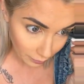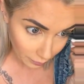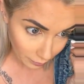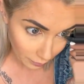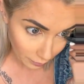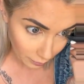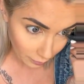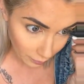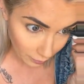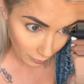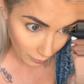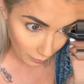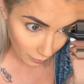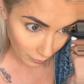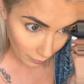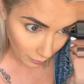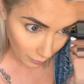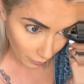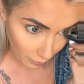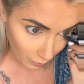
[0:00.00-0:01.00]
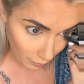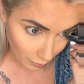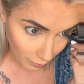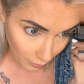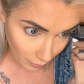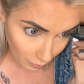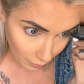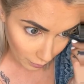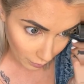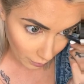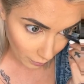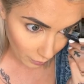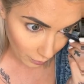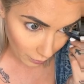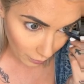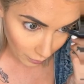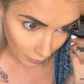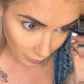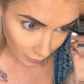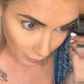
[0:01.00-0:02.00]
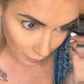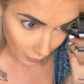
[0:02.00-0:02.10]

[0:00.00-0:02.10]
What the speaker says: Nobody speaks.